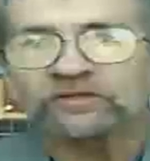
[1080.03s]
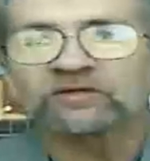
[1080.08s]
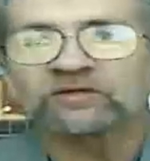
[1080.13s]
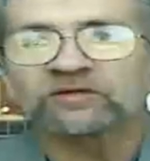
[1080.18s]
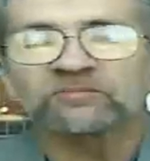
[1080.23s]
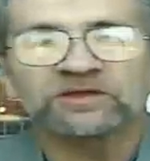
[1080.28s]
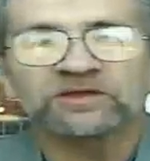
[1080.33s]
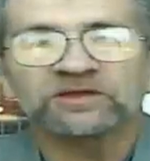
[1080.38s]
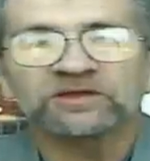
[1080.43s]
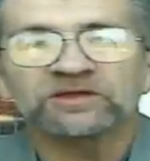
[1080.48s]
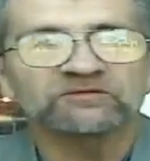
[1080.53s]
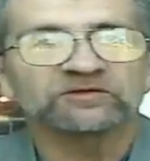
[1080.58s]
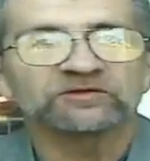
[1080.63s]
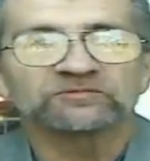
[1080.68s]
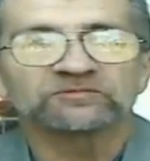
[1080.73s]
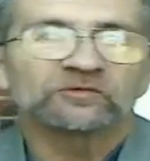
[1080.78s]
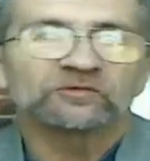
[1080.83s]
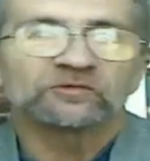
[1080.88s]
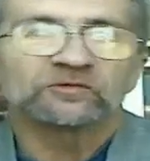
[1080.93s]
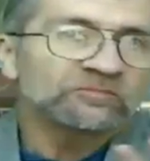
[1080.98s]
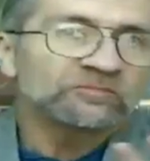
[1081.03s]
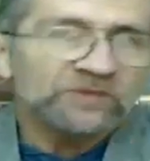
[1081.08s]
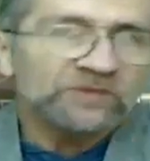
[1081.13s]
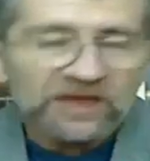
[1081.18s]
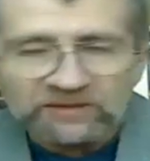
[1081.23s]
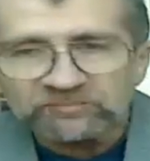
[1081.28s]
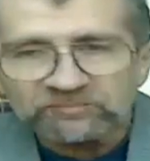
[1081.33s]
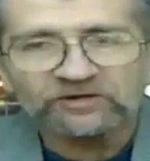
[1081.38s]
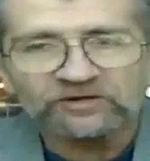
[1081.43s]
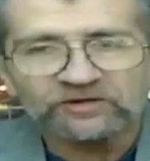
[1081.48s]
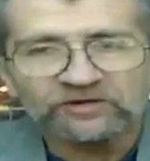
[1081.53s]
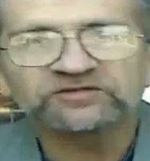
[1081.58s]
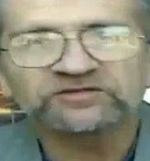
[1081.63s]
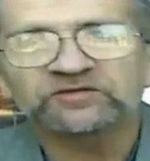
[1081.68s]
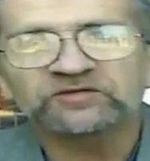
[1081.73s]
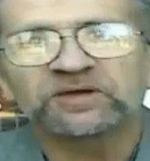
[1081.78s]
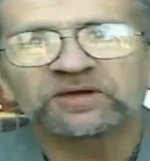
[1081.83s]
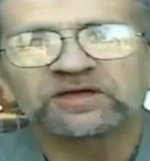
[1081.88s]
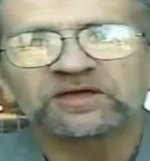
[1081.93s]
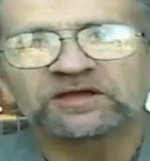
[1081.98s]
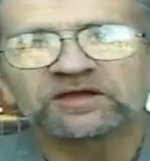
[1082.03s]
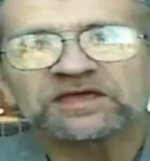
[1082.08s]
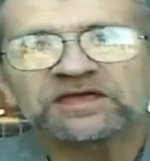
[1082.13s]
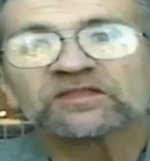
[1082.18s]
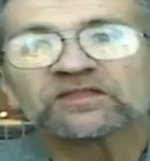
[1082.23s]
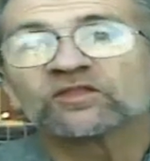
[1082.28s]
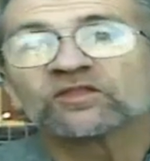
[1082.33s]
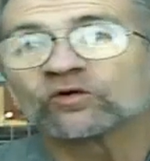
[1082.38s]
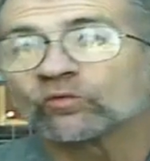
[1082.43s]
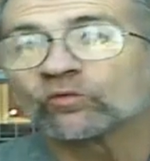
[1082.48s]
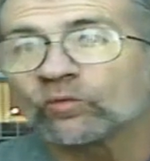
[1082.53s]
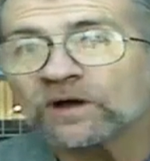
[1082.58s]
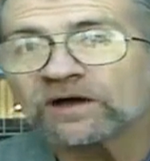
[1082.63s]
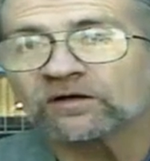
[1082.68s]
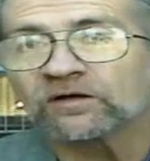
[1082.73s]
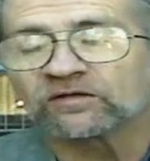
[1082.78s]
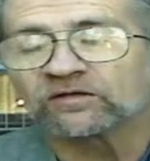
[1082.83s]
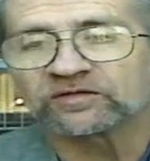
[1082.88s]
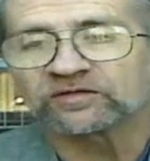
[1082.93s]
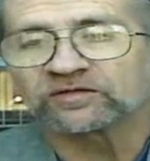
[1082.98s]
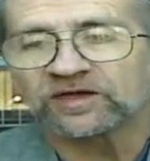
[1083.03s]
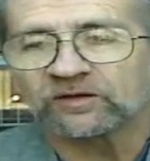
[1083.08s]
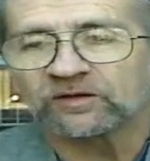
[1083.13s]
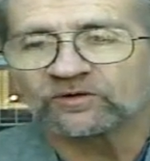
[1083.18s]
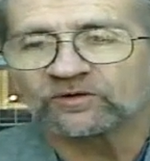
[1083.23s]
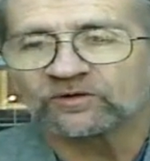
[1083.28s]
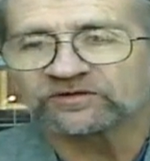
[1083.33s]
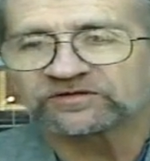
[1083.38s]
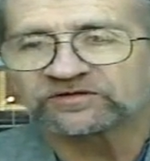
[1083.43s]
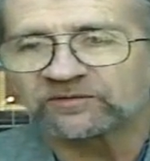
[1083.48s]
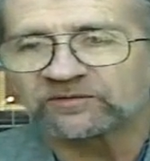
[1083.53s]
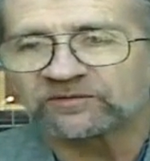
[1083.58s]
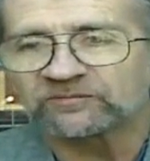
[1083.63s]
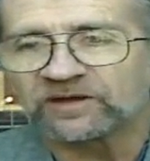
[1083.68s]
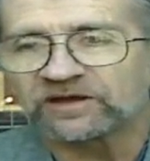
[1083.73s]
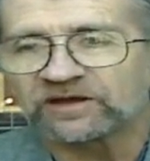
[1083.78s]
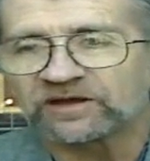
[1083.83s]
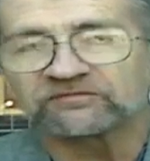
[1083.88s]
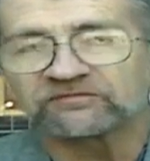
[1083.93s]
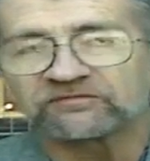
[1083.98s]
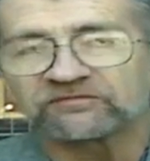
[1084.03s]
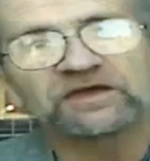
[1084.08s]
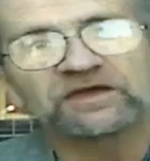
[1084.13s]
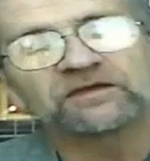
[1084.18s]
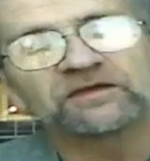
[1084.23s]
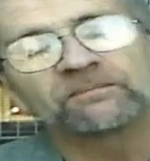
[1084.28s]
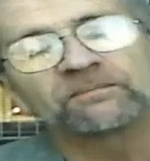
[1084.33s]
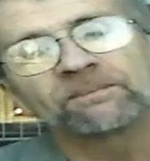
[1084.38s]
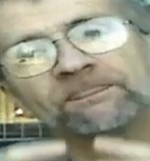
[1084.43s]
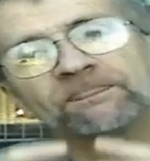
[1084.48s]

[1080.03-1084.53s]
them, and even had participated in their wealth at one time in my life. And